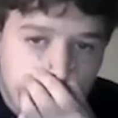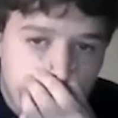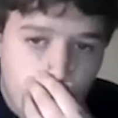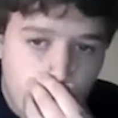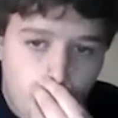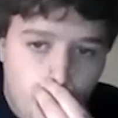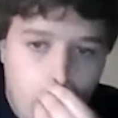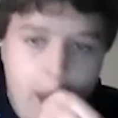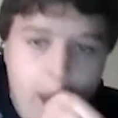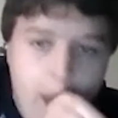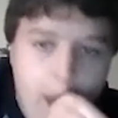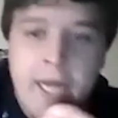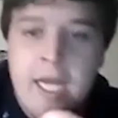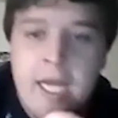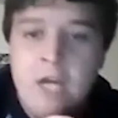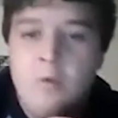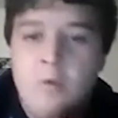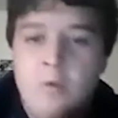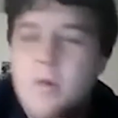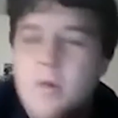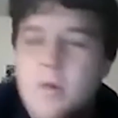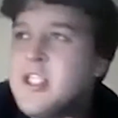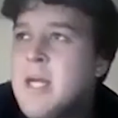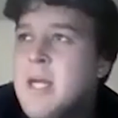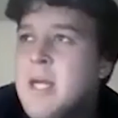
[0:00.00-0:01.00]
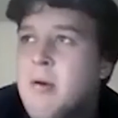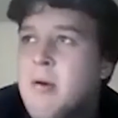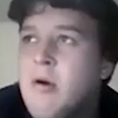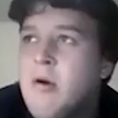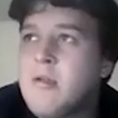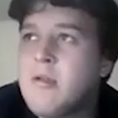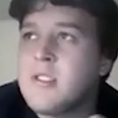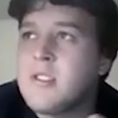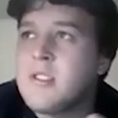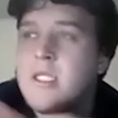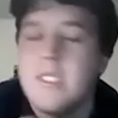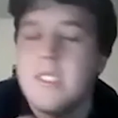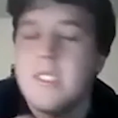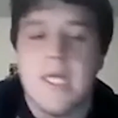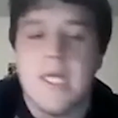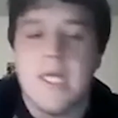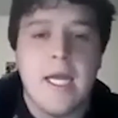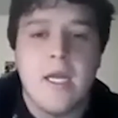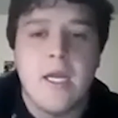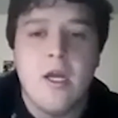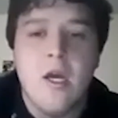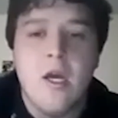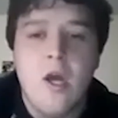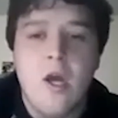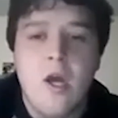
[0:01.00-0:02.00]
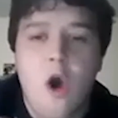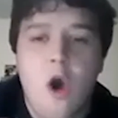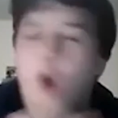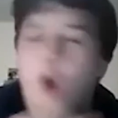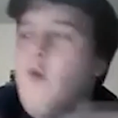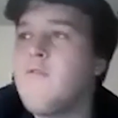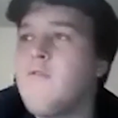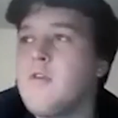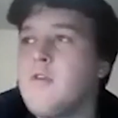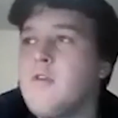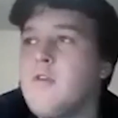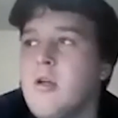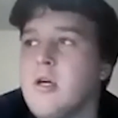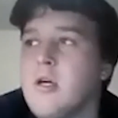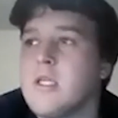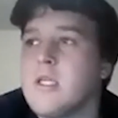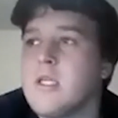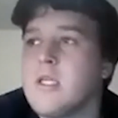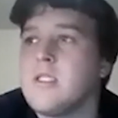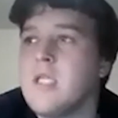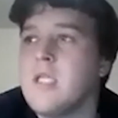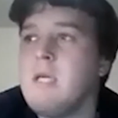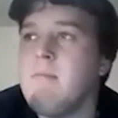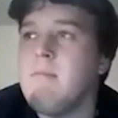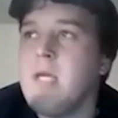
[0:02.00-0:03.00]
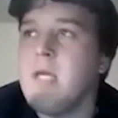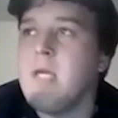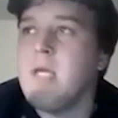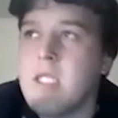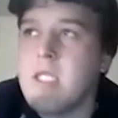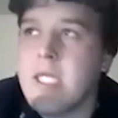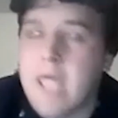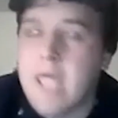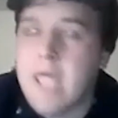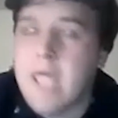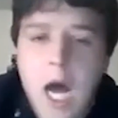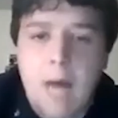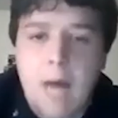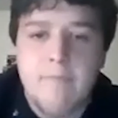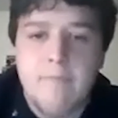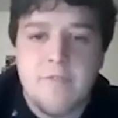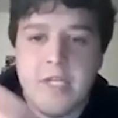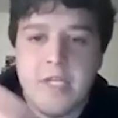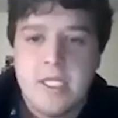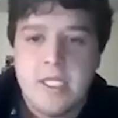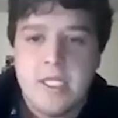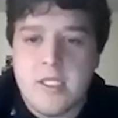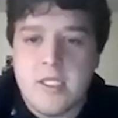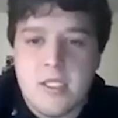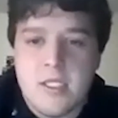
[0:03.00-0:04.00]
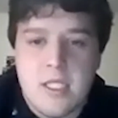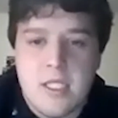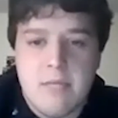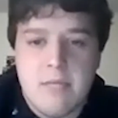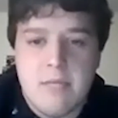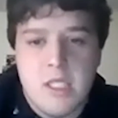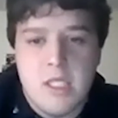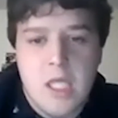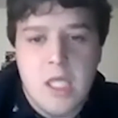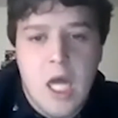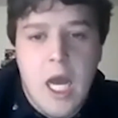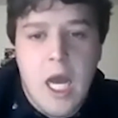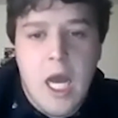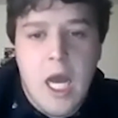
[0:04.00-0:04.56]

way in which a person can overlook seemingly obvious stimuli.